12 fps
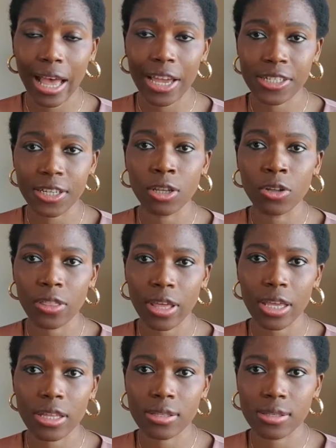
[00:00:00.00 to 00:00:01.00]
I did not
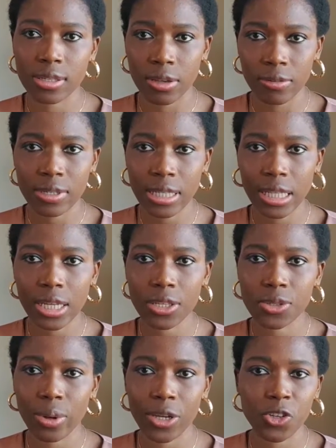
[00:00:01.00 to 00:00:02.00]
take it seriously.
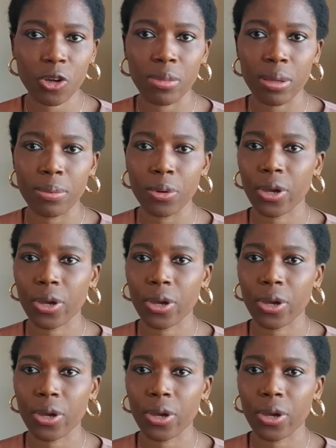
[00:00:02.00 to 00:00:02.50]
So I thought maybe,